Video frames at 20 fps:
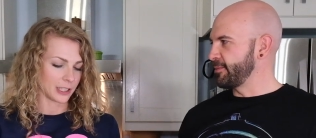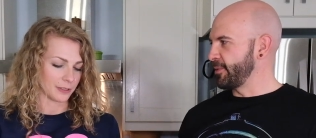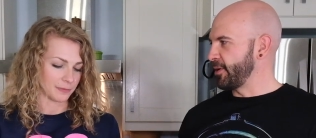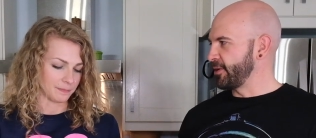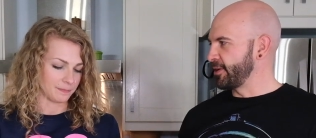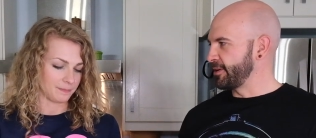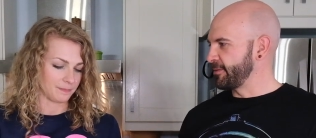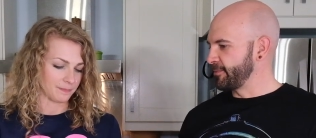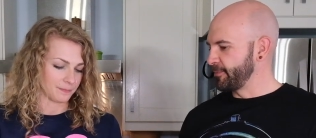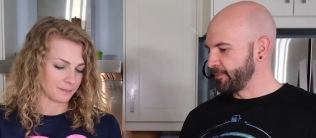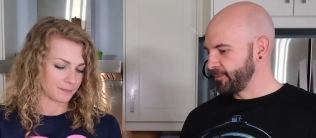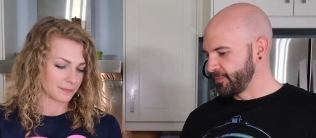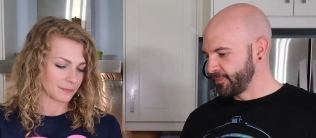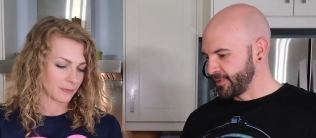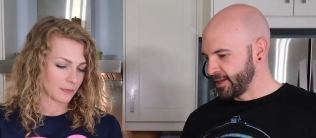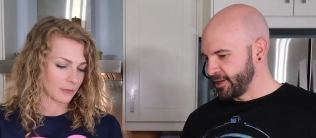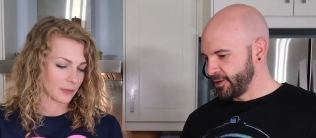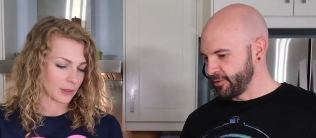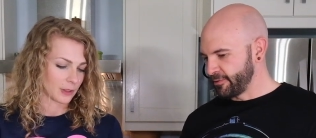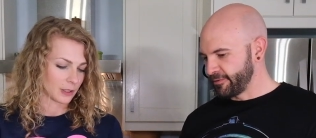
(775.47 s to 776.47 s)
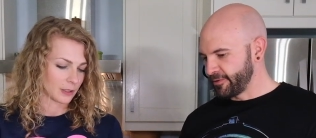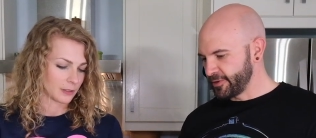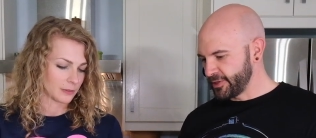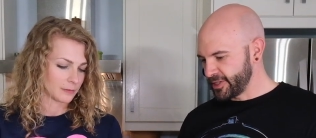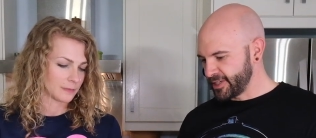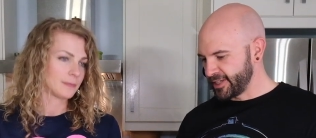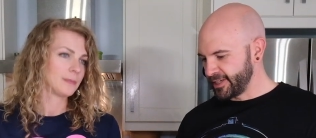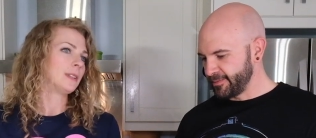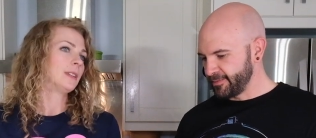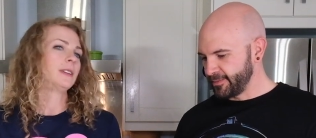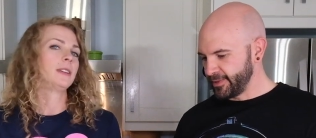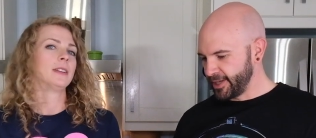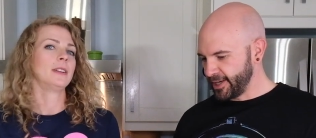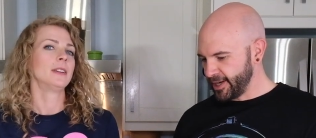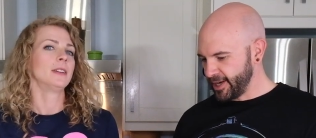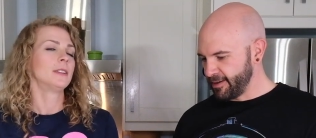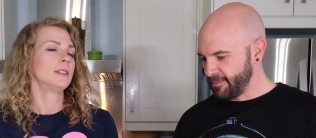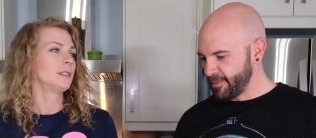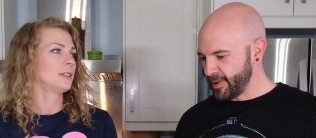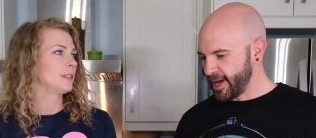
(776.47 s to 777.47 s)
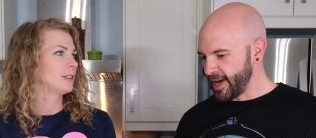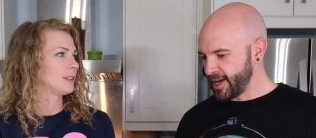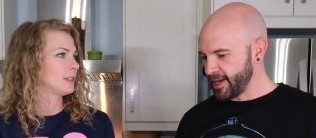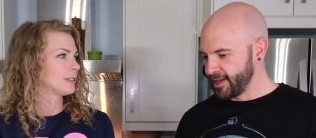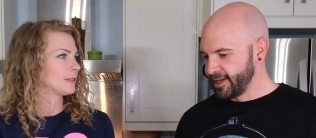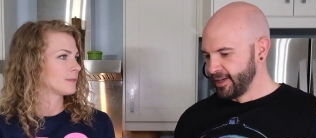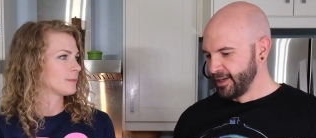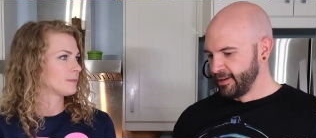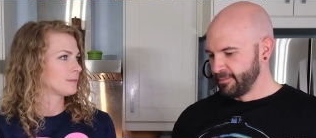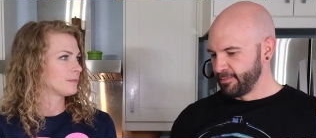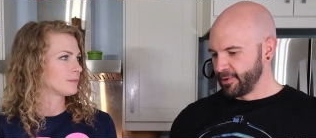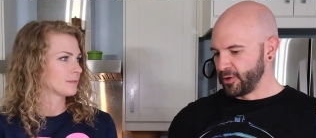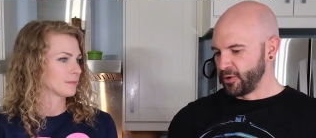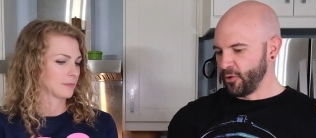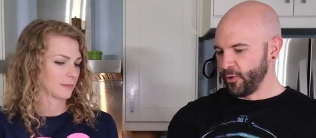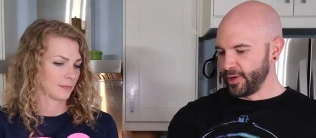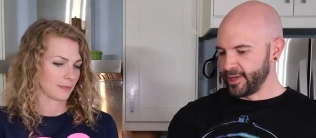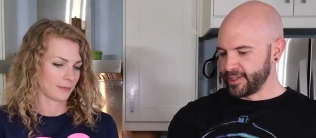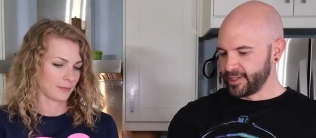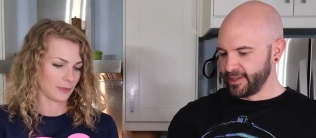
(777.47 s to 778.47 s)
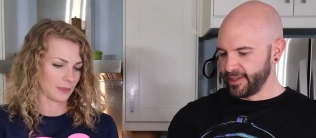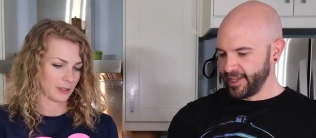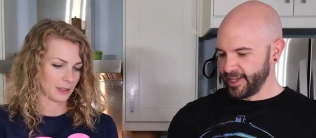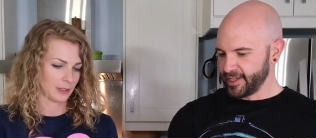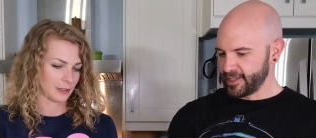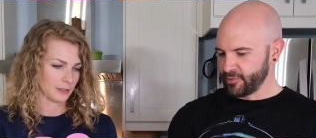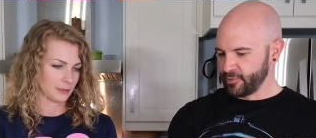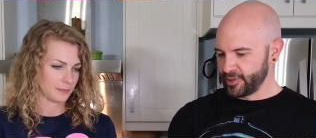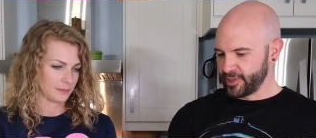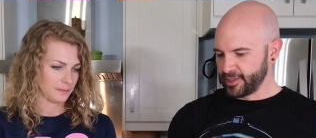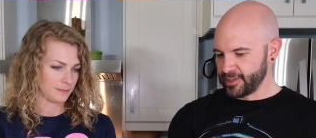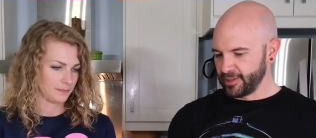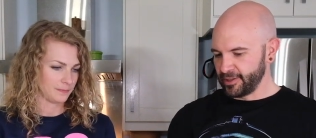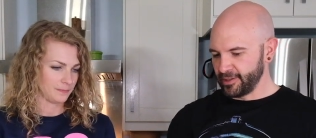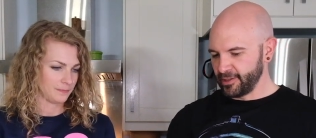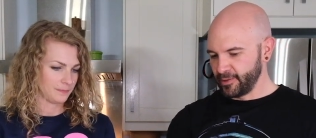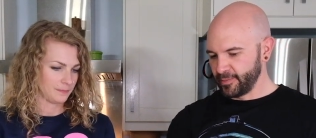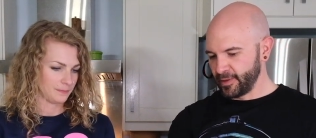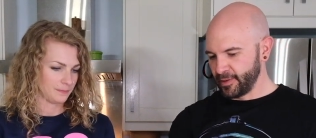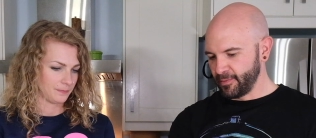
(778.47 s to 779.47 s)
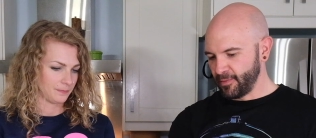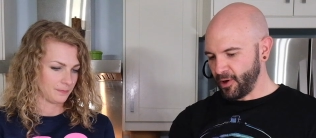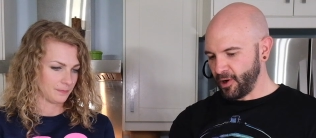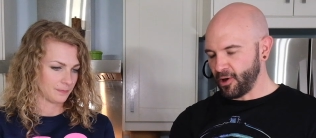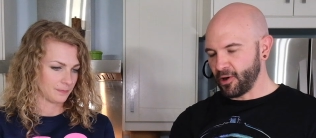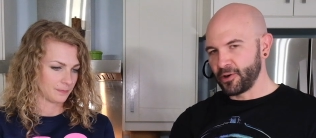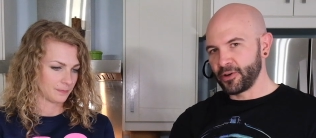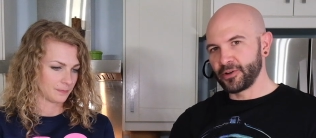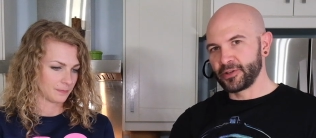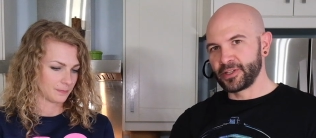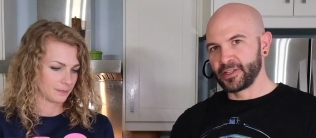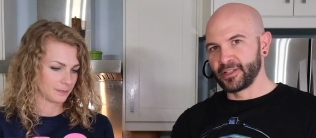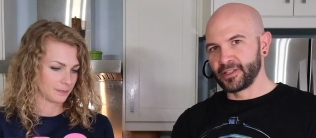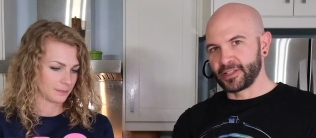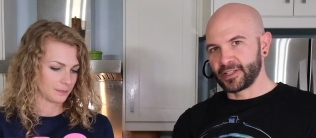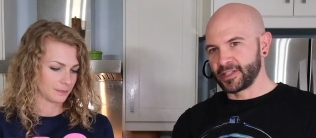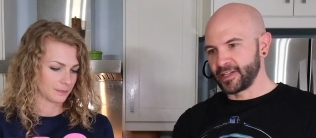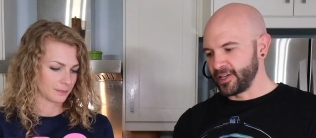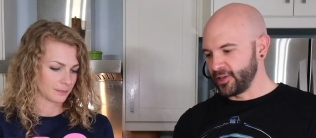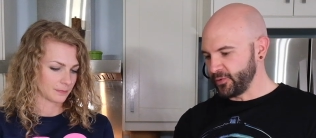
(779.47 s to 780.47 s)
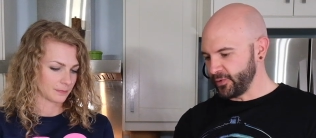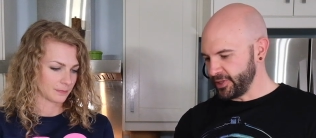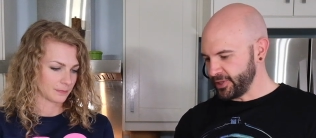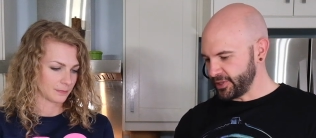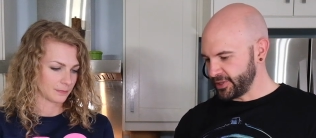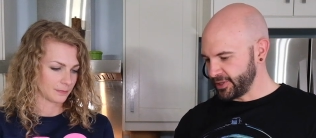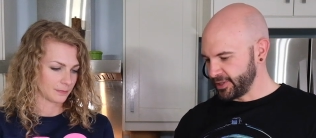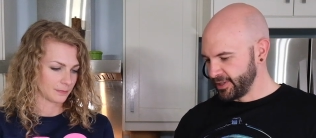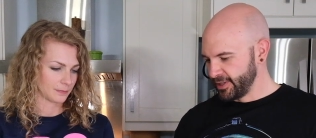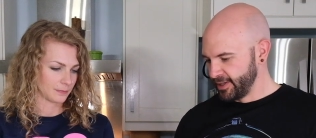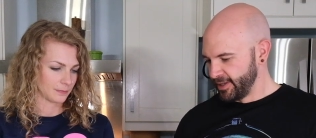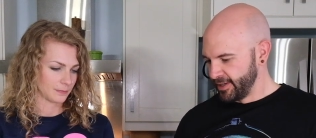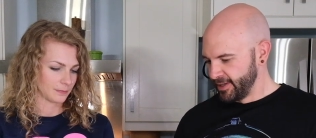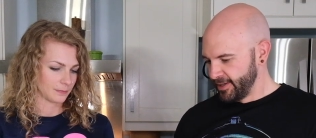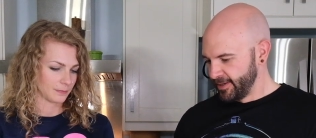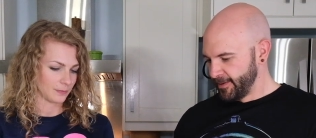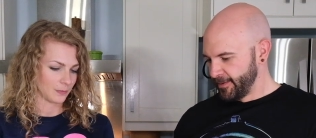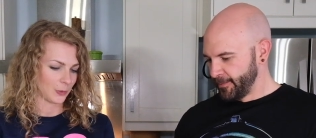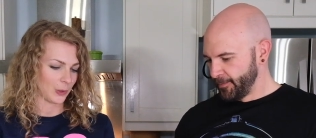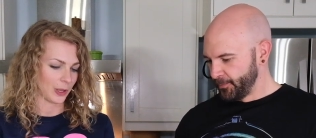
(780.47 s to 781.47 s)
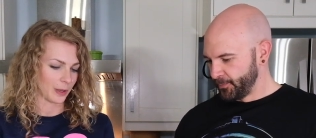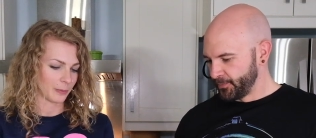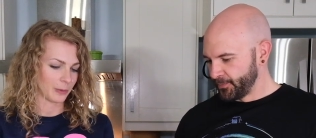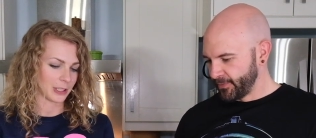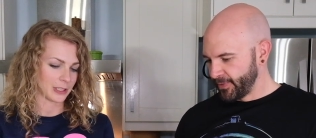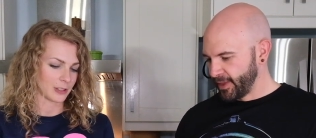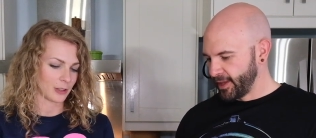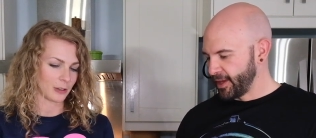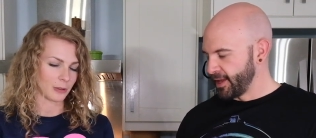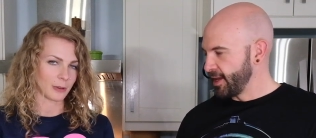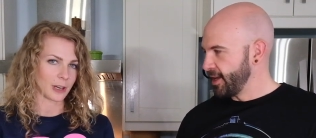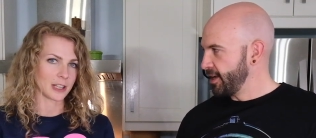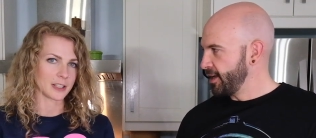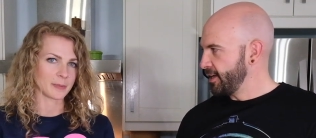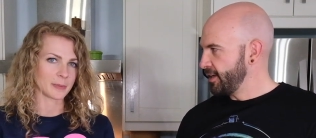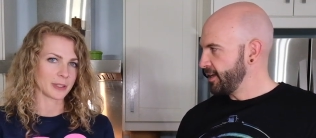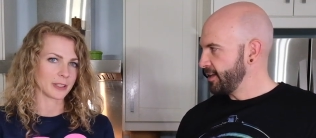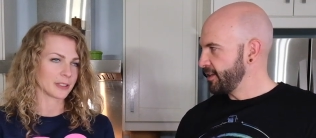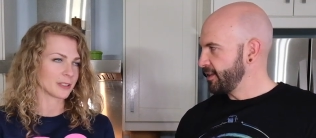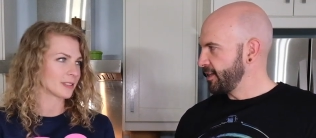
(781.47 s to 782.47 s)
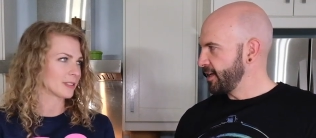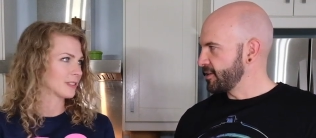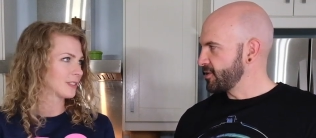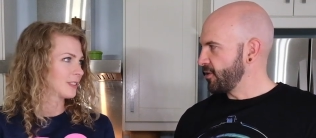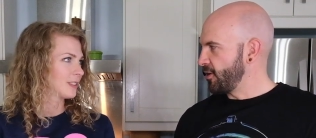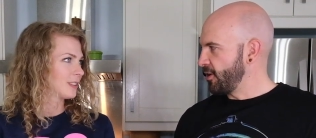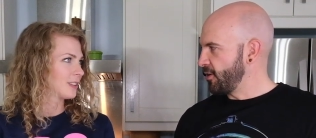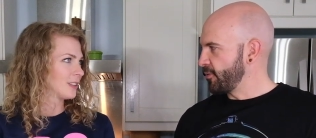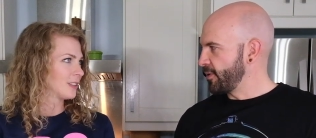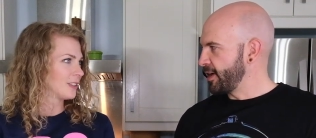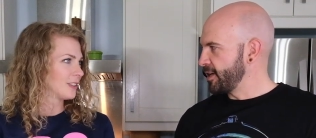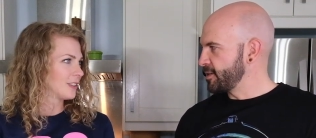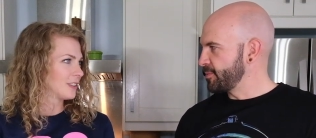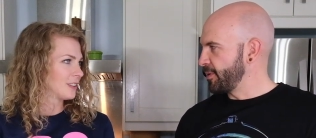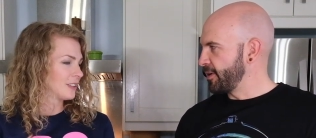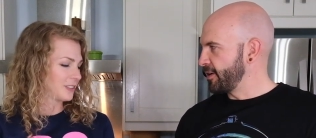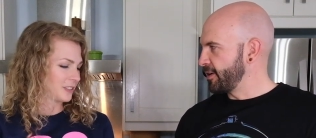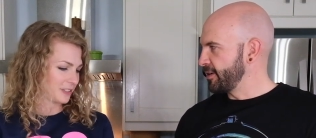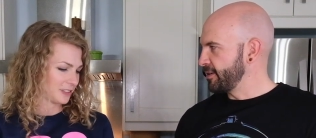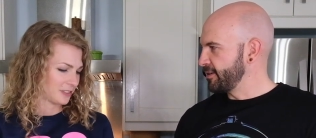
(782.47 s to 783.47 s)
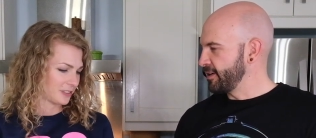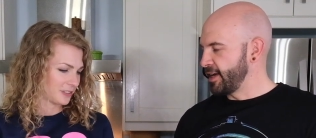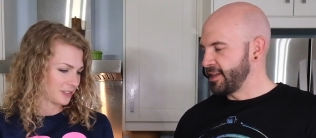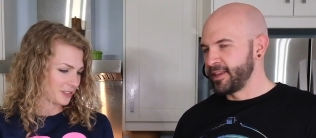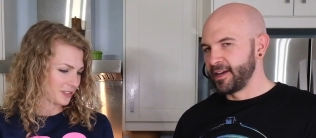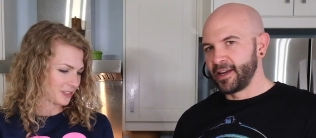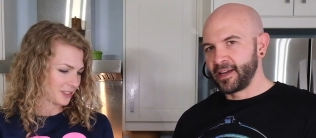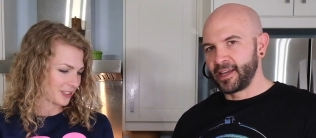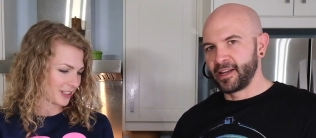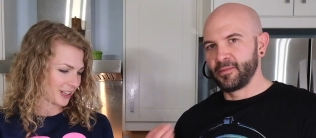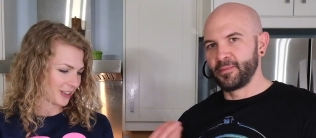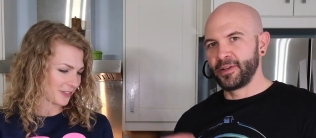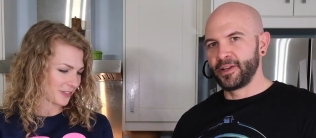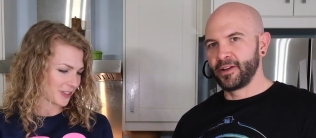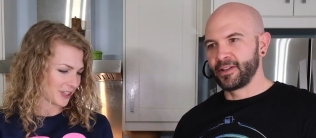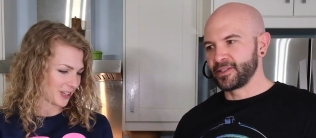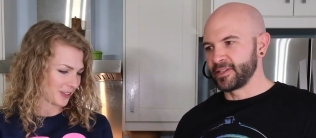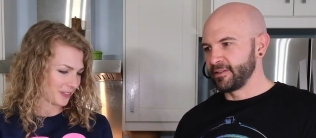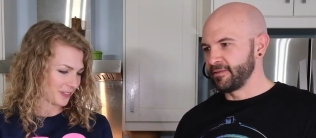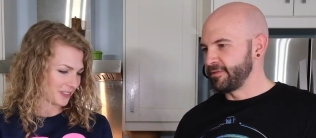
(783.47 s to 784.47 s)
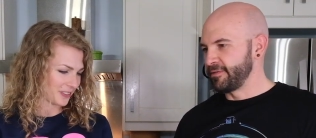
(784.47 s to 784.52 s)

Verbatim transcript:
Speaker 1: yeah. about it, your first sip, let it come back. But going to this, which is a little bit harder to distinguish.
Speaker 2: Yeah, that's all raspberries. That's
Speaker 1: all raspberry. And then I get a Beyonce